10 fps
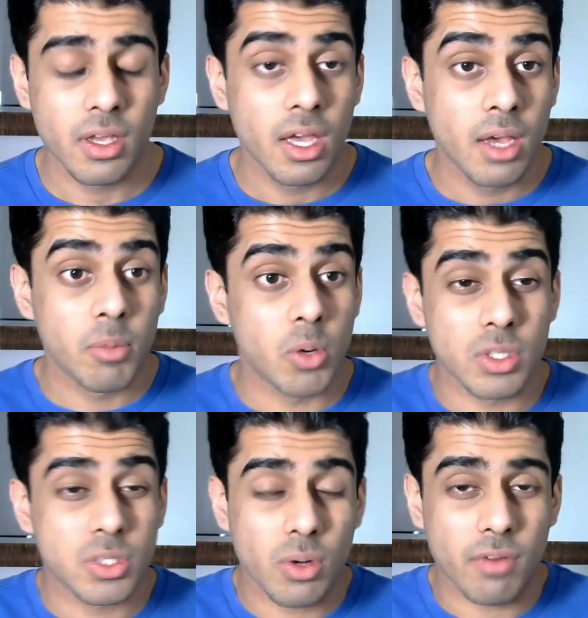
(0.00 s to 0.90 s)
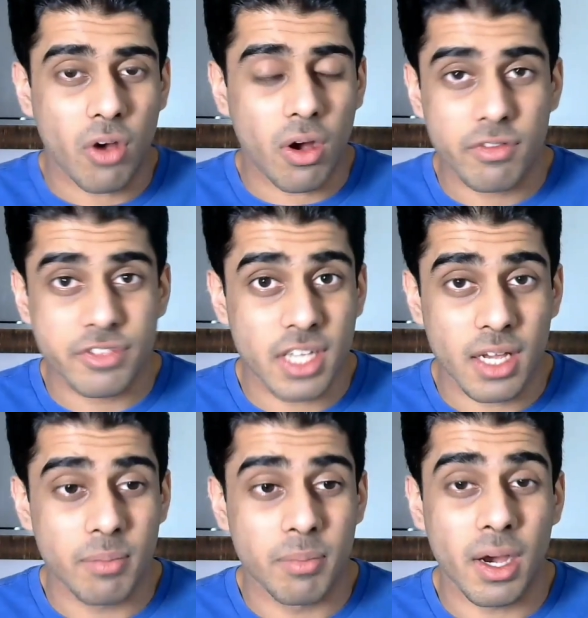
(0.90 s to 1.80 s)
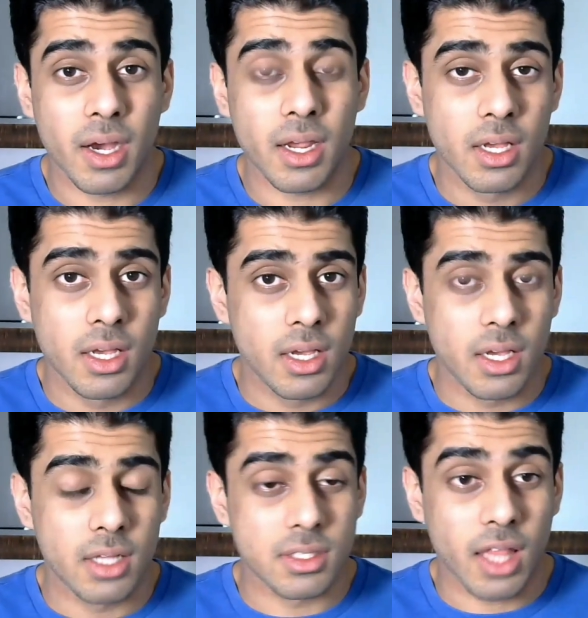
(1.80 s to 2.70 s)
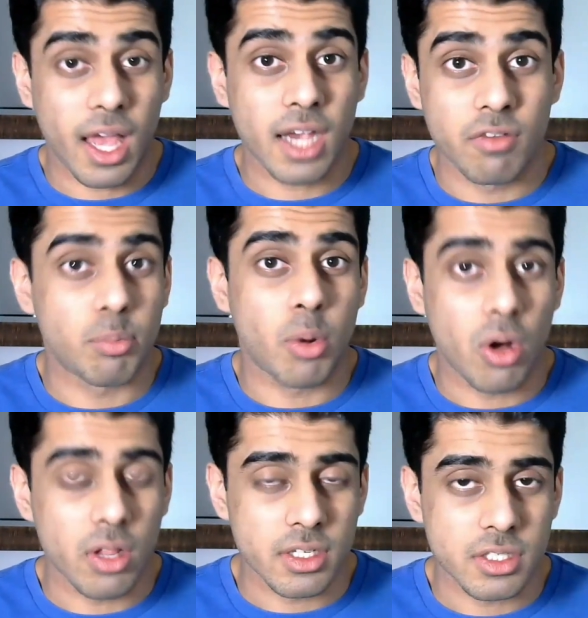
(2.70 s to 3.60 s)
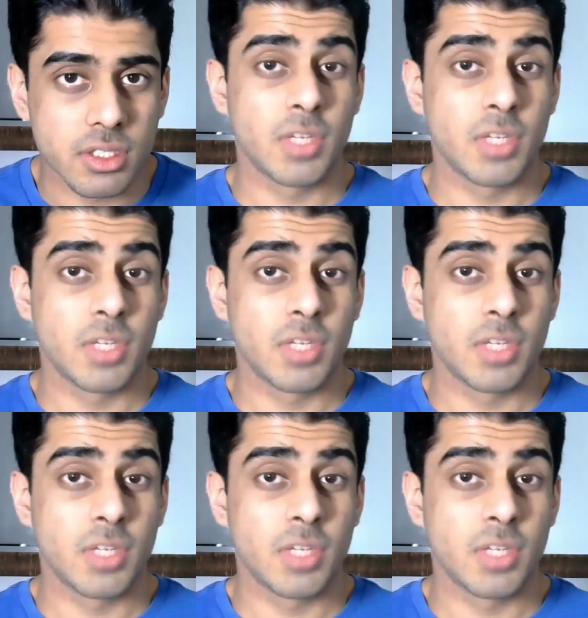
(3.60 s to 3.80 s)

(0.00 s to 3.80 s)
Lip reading: but was sort of offset by its lack of polish.